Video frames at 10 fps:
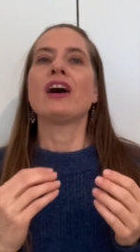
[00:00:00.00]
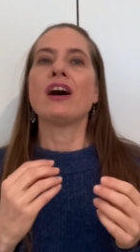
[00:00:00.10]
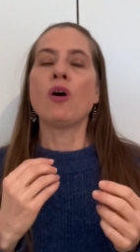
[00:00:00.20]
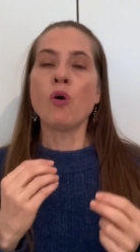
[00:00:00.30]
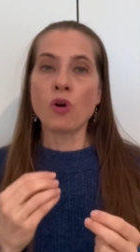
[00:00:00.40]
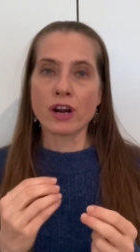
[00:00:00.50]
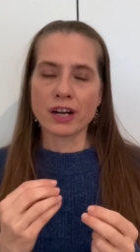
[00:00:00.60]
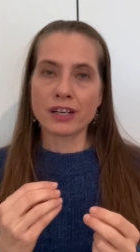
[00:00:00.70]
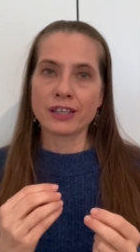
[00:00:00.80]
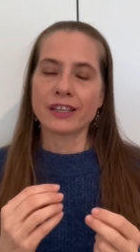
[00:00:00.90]

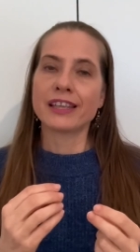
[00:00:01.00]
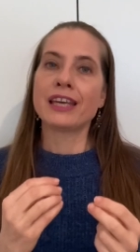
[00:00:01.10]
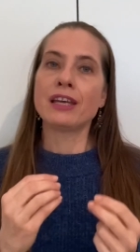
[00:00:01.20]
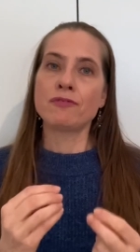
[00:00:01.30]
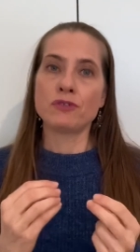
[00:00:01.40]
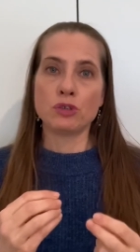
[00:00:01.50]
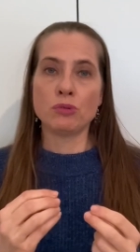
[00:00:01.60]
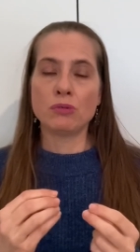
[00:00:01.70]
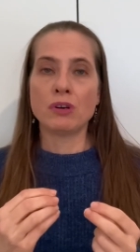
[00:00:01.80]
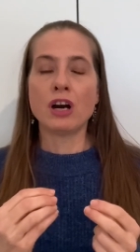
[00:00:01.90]
Or if
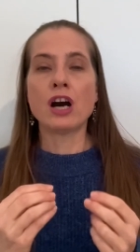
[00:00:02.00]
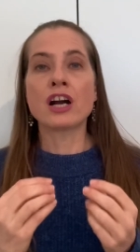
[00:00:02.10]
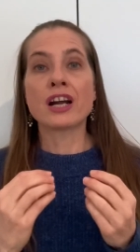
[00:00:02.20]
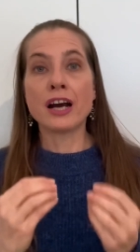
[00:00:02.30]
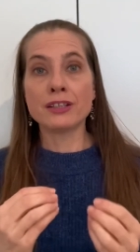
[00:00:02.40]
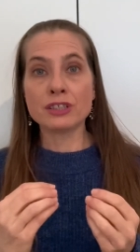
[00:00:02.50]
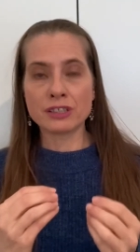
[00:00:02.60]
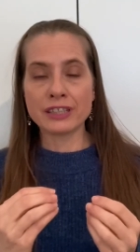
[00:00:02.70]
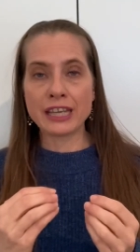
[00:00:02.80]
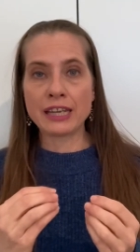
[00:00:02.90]
you are
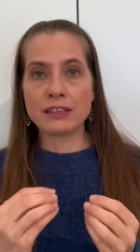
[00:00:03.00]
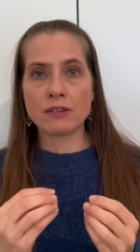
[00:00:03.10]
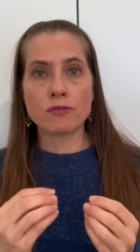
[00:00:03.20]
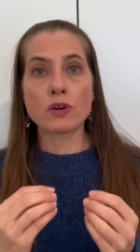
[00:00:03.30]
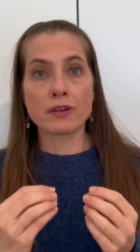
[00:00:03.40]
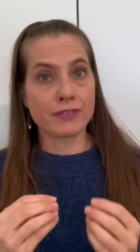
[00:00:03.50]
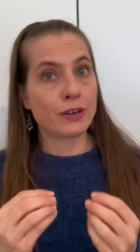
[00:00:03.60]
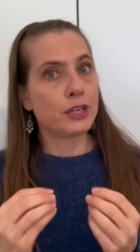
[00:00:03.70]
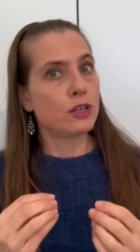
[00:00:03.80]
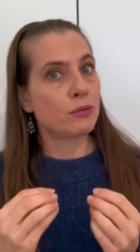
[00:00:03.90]
unclean for a
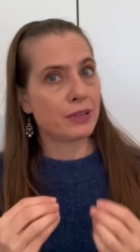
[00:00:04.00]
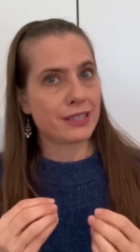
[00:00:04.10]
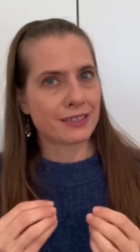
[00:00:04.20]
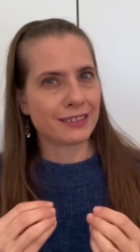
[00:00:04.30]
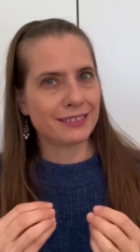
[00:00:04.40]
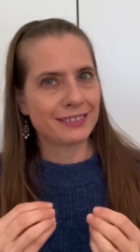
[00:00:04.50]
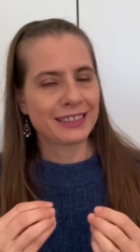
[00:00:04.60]
very good reason